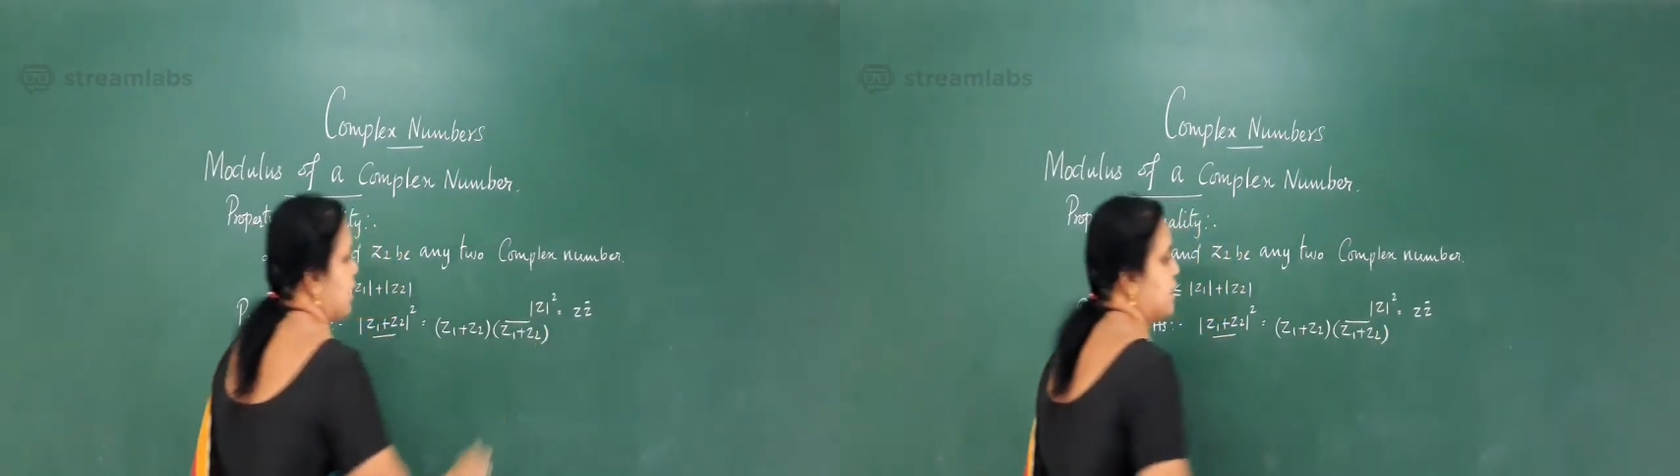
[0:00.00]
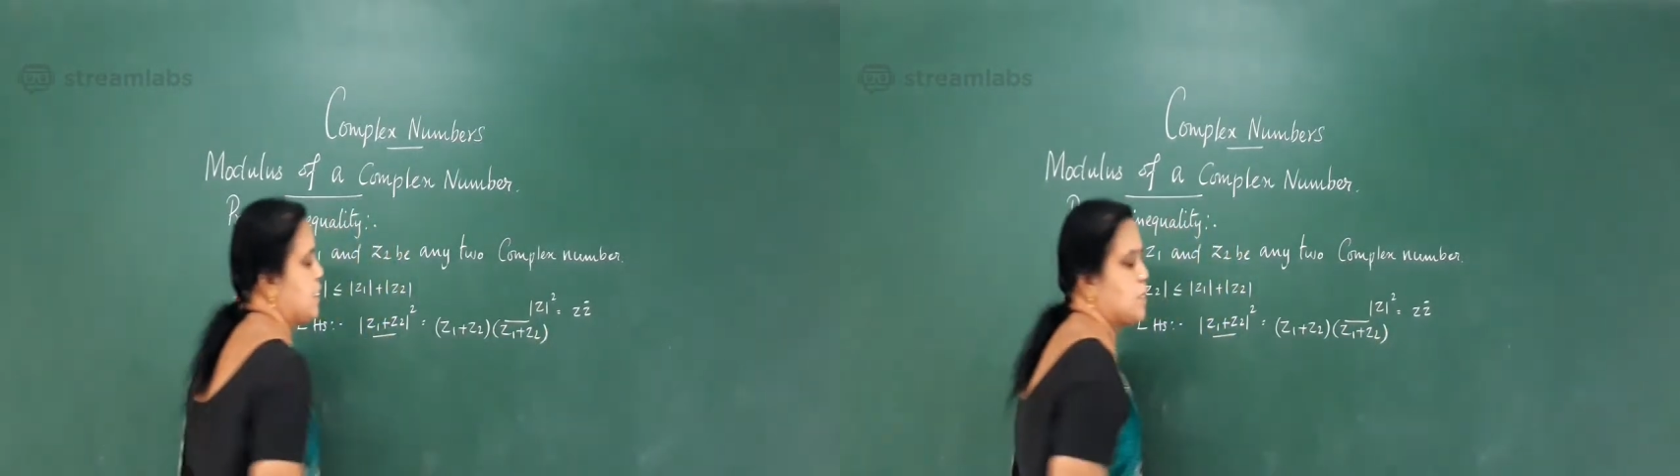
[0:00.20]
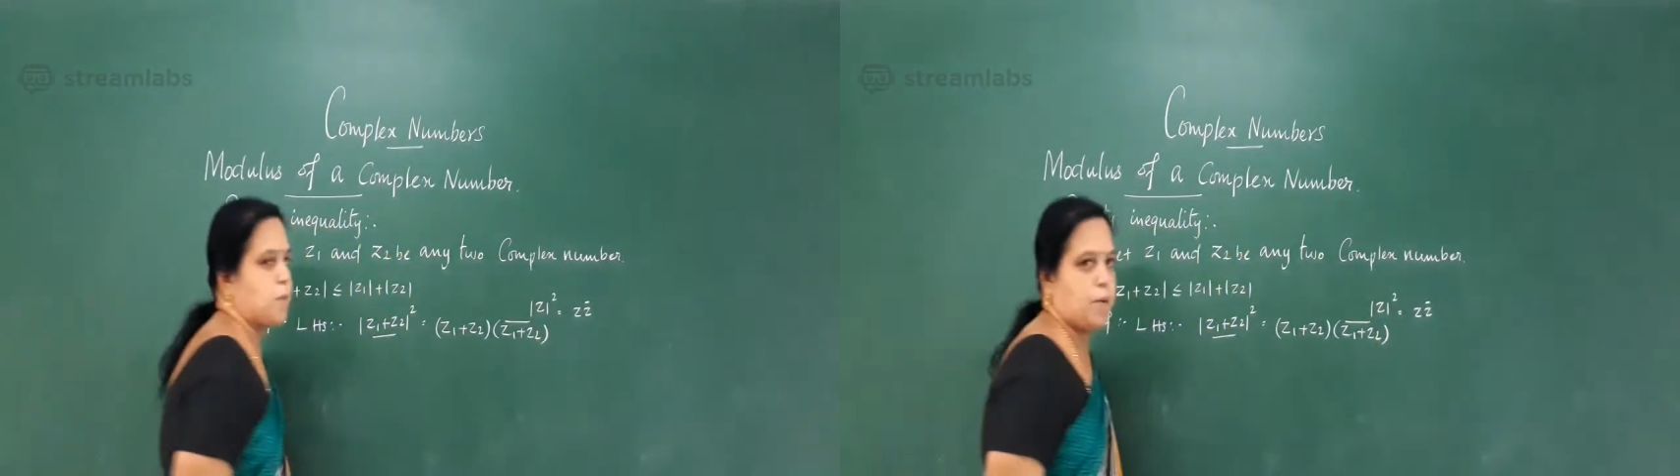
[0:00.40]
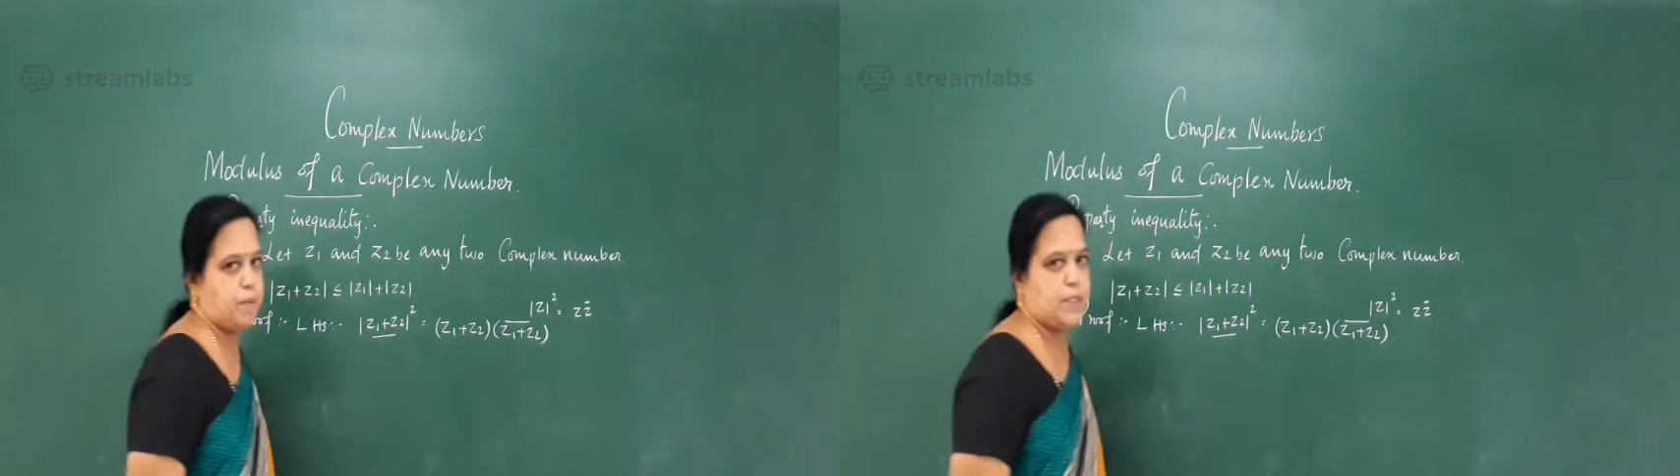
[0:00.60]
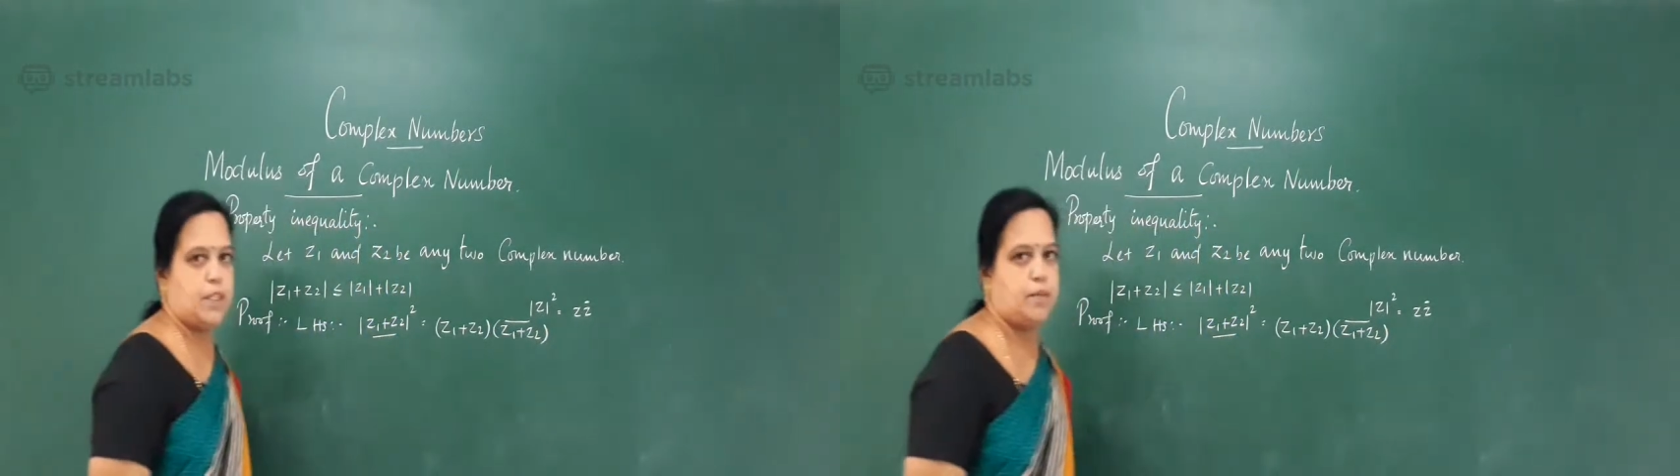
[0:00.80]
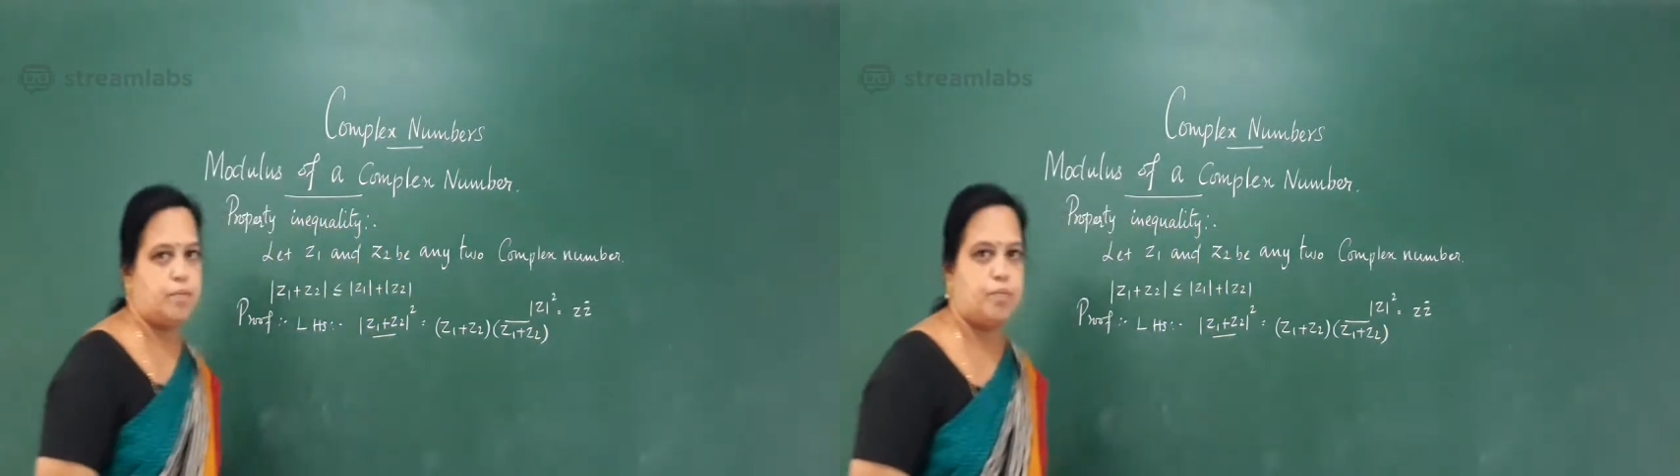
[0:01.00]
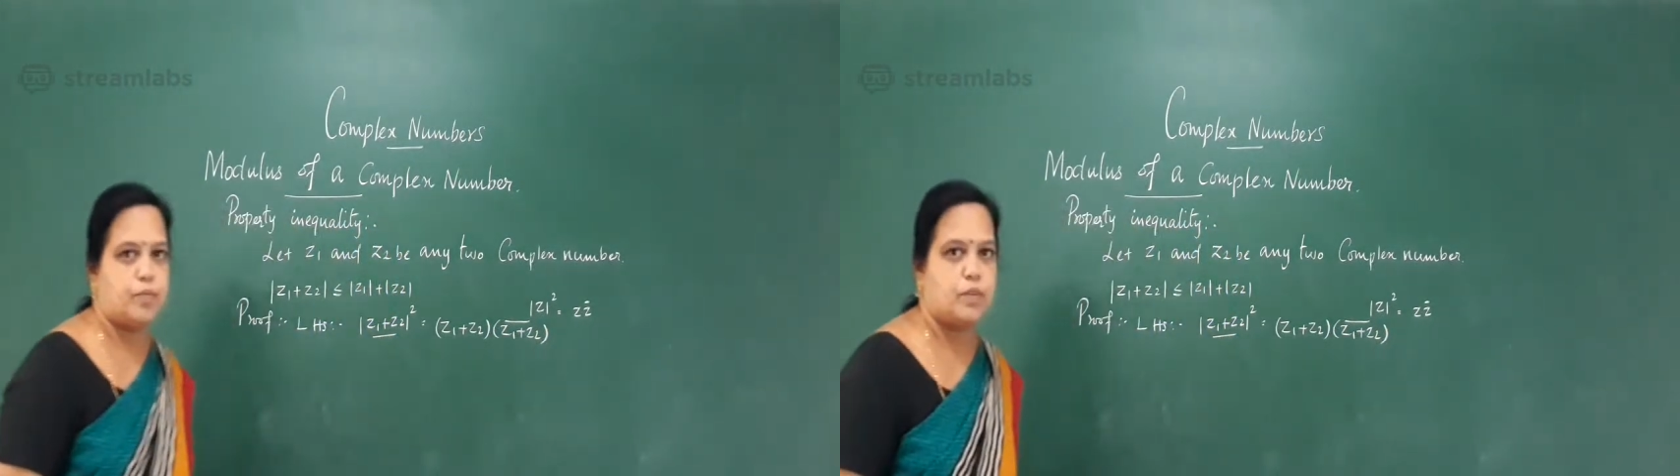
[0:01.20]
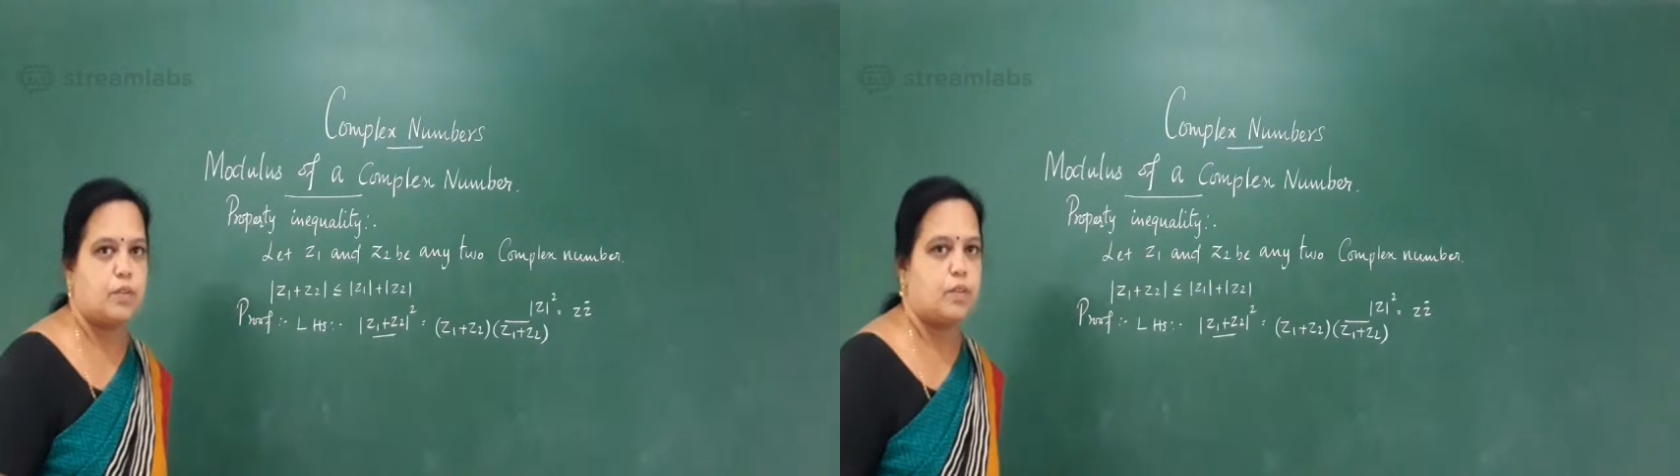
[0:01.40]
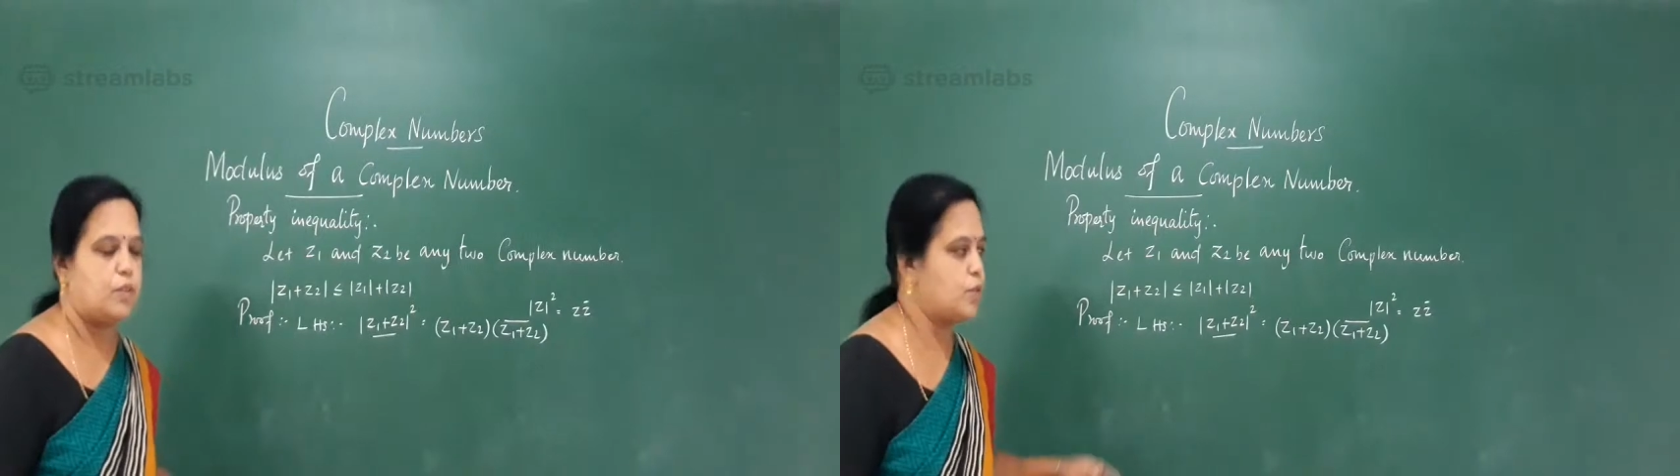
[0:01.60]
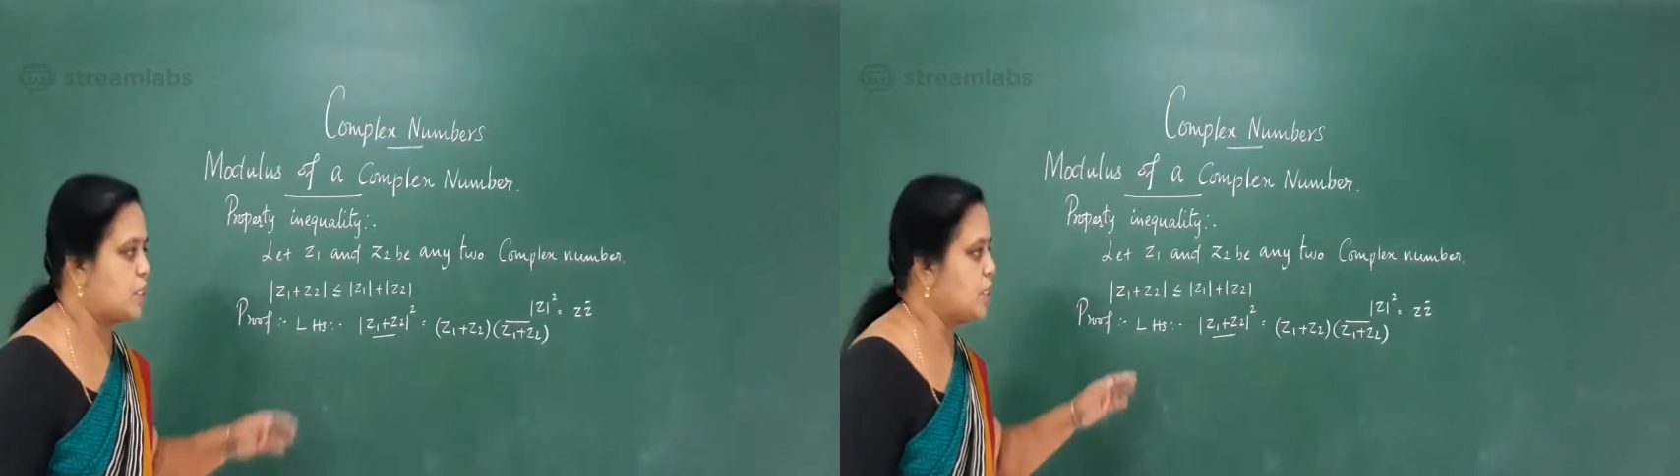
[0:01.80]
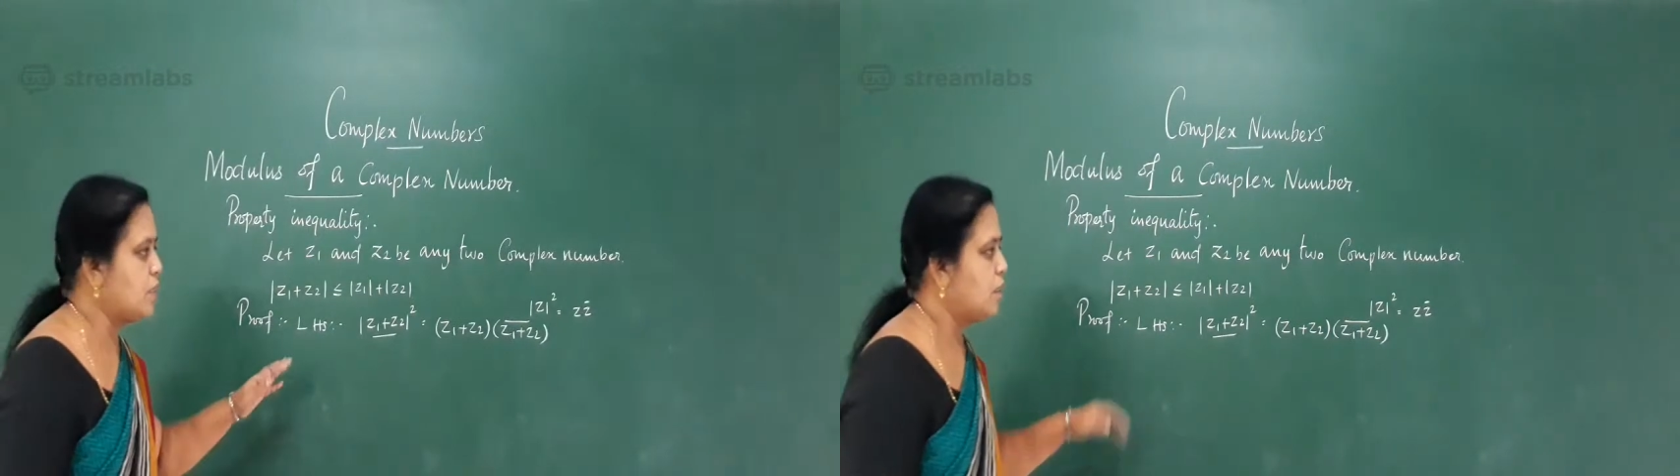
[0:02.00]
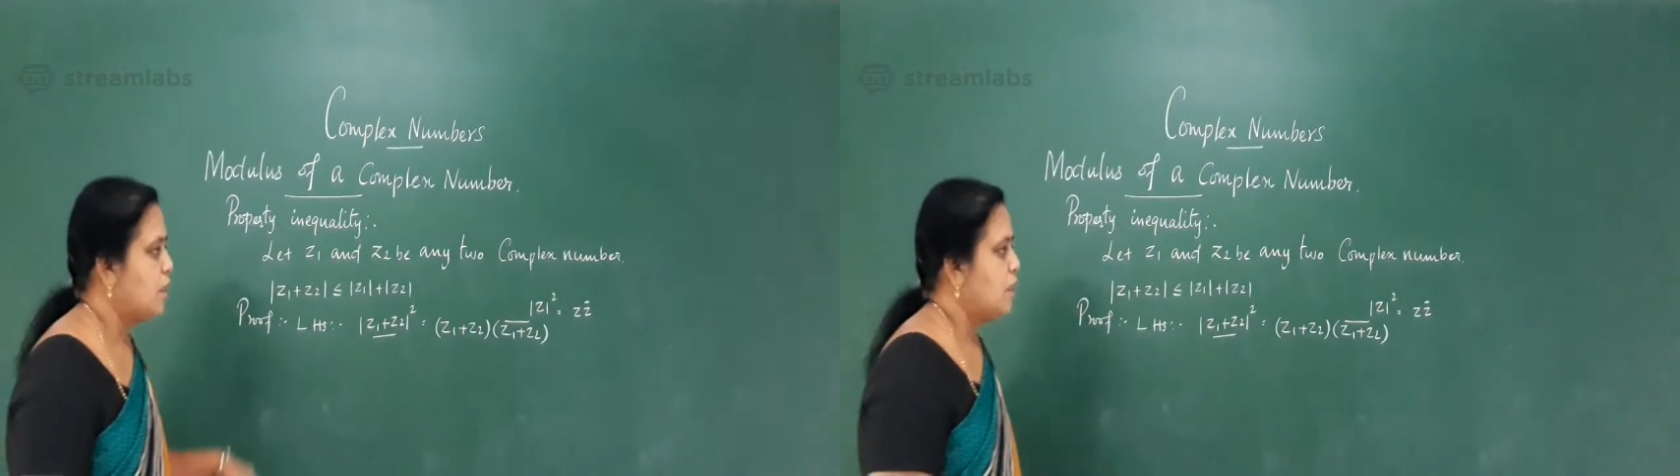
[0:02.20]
by this property. Using